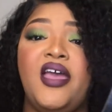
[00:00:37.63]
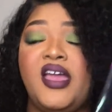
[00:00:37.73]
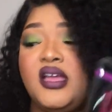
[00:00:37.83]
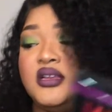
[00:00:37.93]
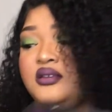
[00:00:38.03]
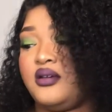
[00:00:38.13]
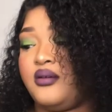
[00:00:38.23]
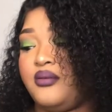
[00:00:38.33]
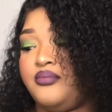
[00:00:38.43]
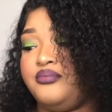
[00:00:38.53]
And
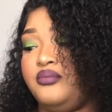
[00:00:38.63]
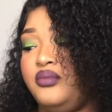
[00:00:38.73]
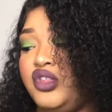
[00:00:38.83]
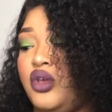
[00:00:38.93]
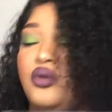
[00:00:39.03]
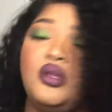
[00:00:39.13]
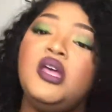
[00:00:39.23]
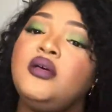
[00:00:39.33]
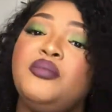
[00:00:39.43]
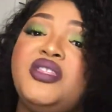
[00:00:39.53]

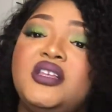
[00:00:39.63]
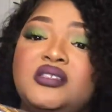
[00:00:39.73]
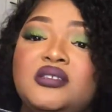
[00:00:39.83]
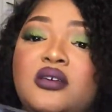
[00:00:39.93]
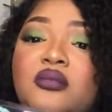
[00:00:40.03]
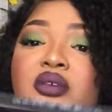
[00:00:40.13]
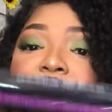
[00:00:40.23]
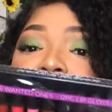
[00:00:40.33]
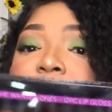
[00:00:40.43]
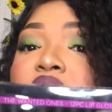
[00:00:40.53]
but this is going to be
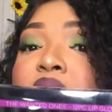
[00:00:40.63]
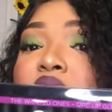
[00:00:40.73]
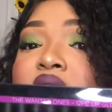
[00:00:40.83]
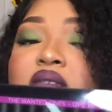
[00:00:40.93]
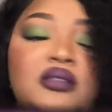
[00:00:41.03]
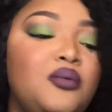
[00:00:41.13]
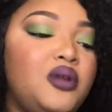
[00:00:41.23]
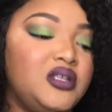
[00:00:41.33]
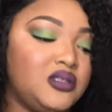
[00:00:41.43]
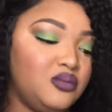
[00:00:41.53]
on some lip glosses. I
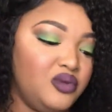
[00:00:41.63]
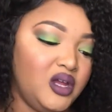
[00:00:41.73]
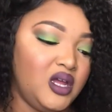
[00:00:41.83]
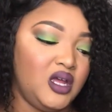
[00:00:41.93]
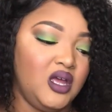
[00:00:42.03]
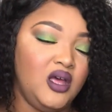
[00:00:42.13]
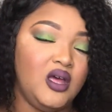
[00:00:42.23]
wanted to bring